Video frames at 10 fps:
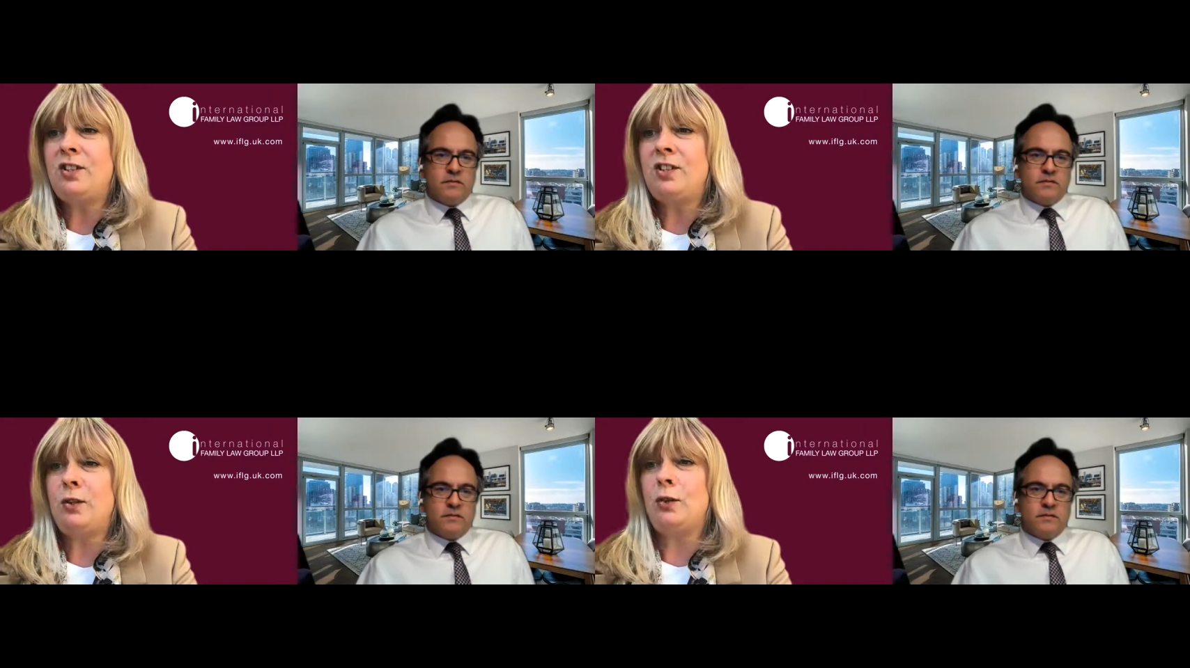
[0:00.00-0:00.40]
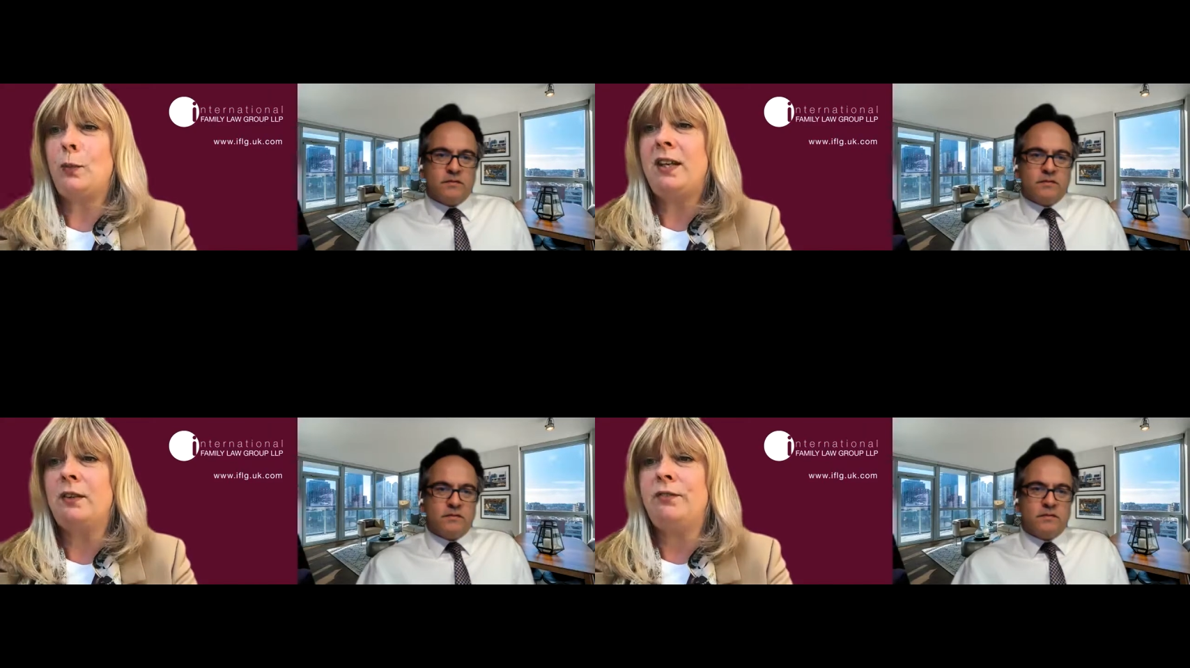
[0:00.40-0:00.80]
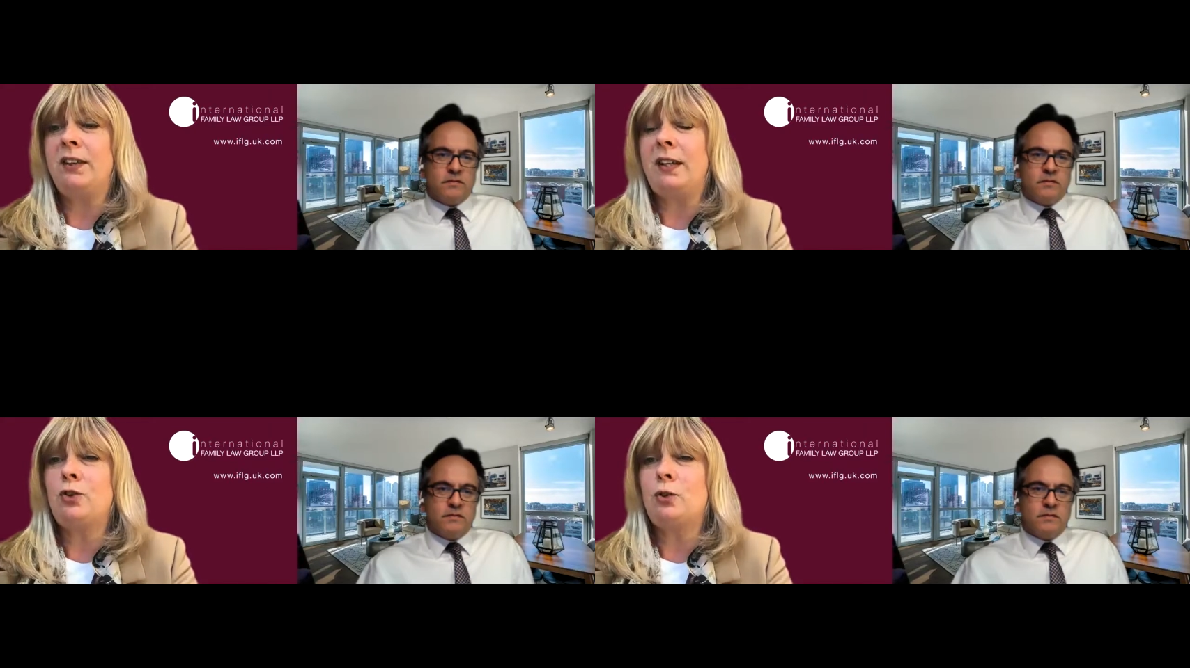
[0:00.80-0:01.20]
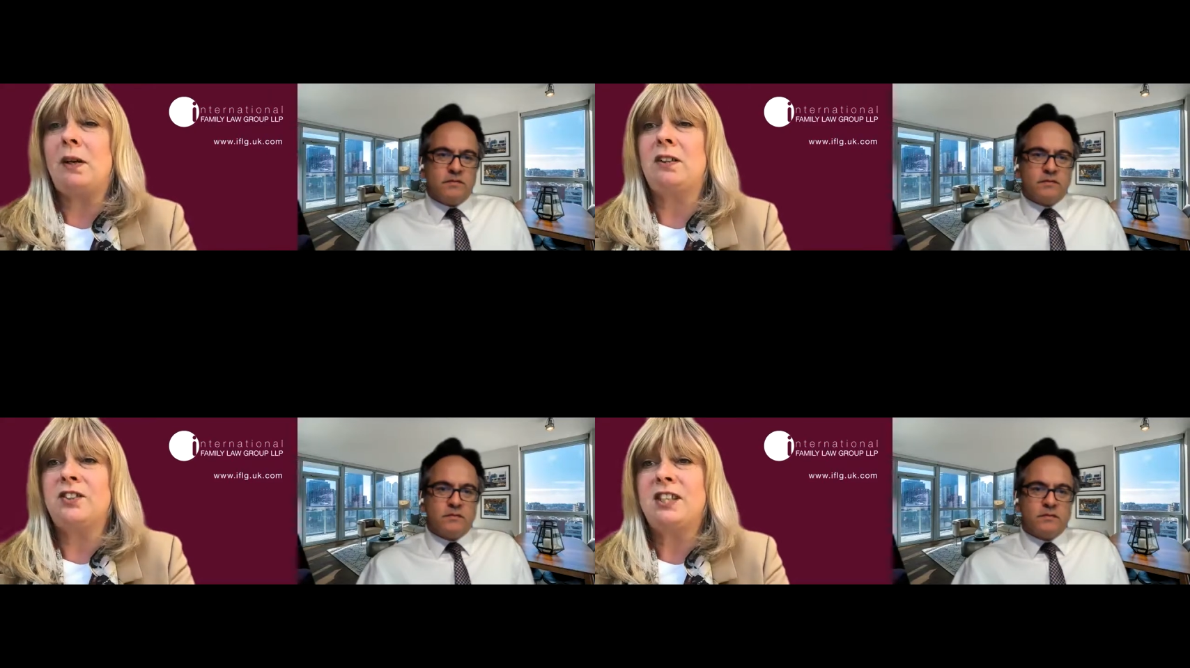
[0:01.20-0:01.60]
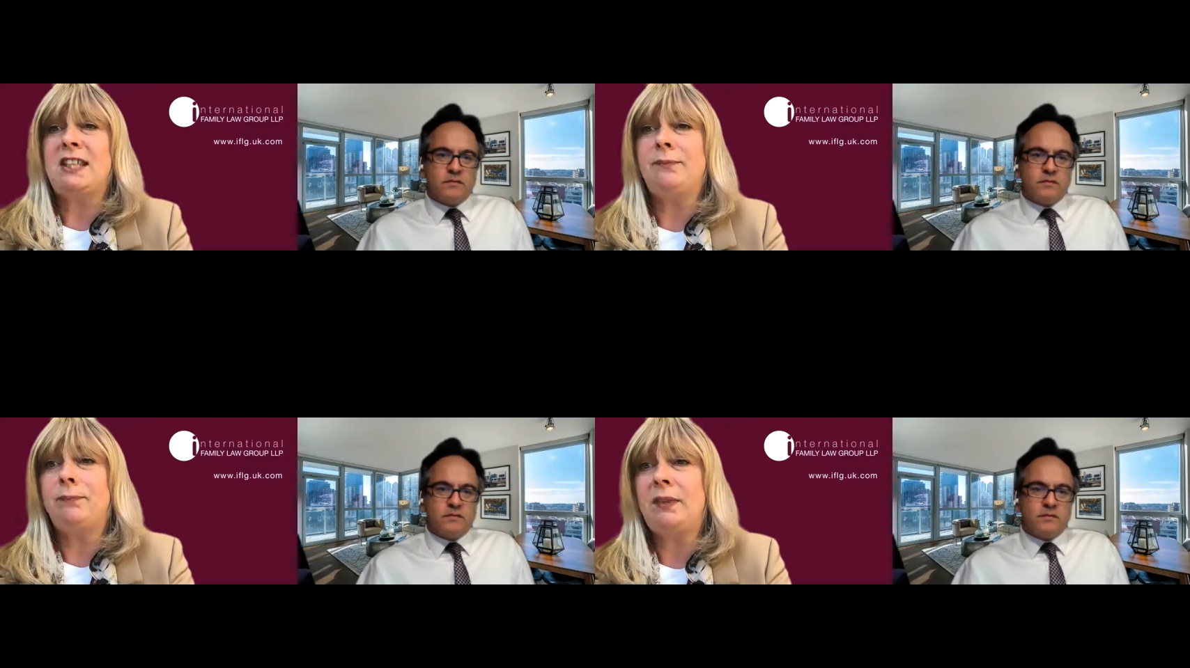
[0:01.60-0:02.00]
Speaker 1: to the weaker financial
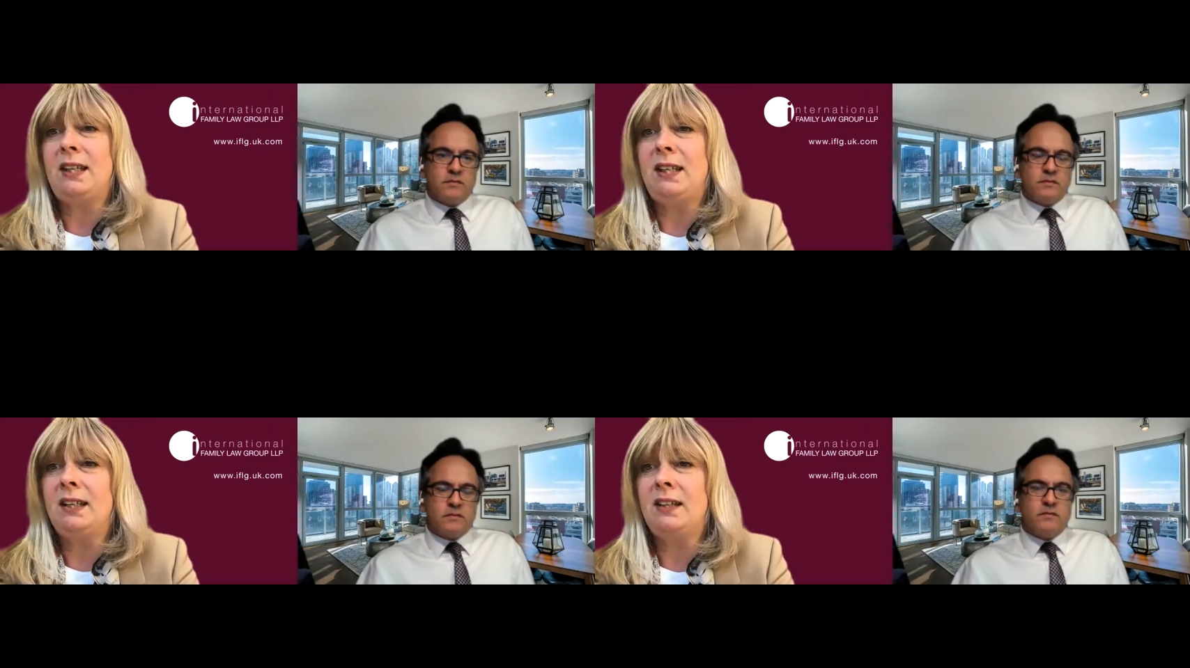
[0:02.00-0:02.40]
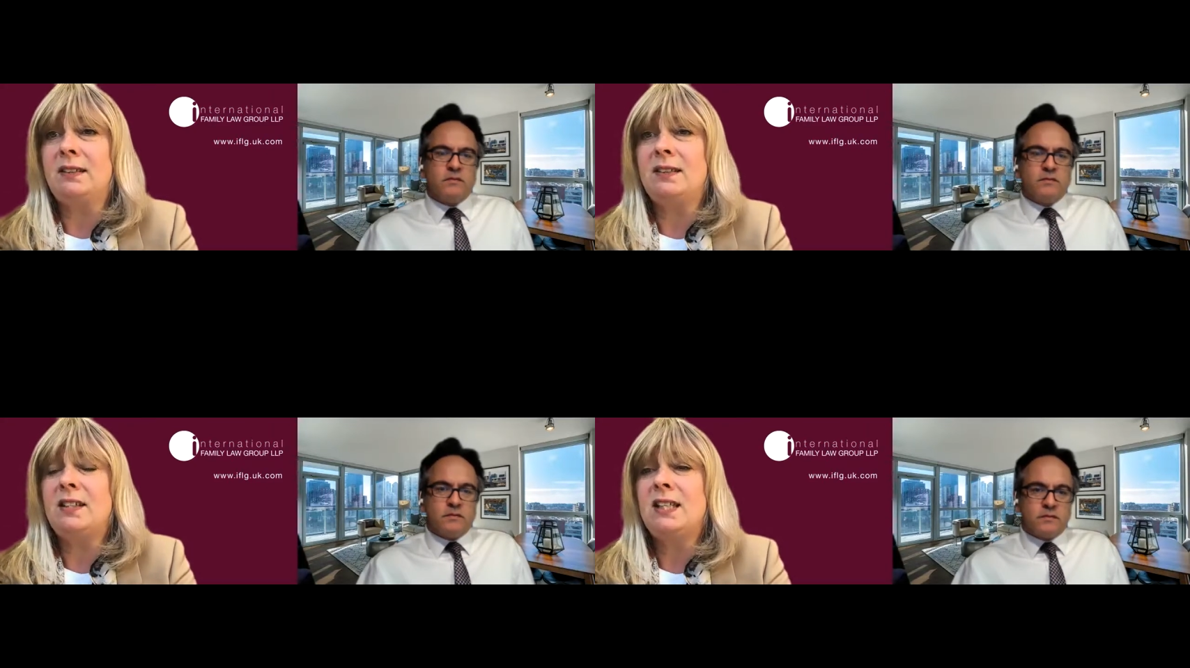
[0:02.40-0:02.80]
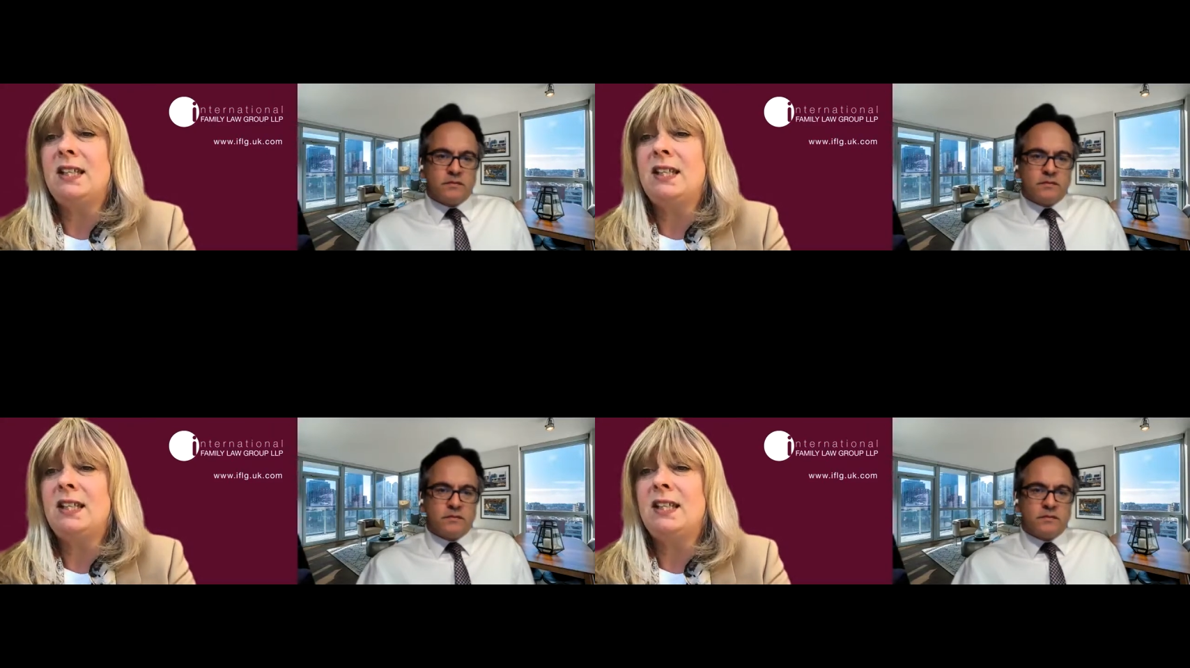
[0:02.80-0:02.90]
party in England.